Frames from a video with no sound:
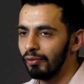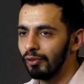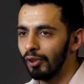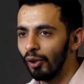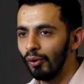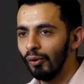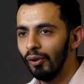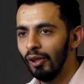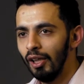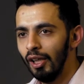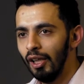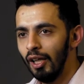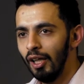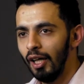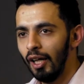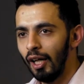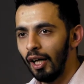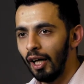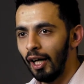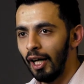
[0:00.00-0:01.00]

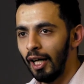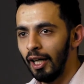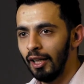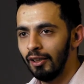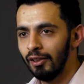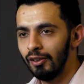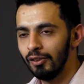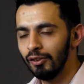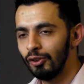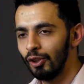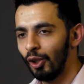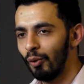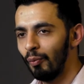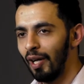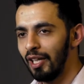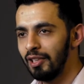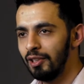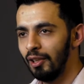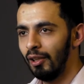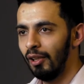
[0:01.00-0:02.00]
So
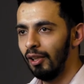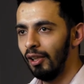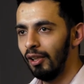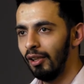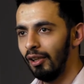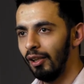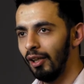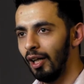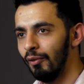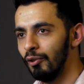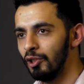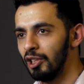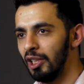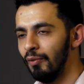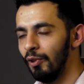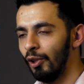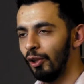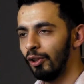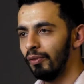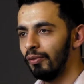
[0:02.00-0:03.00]
basically, I was
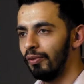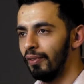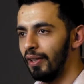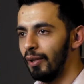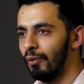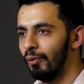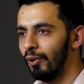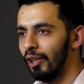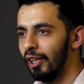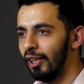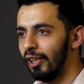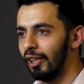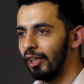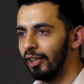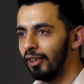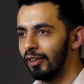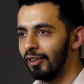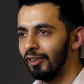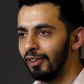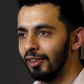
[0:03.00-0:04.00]
living on the freeway,
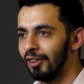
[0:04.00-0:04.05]
and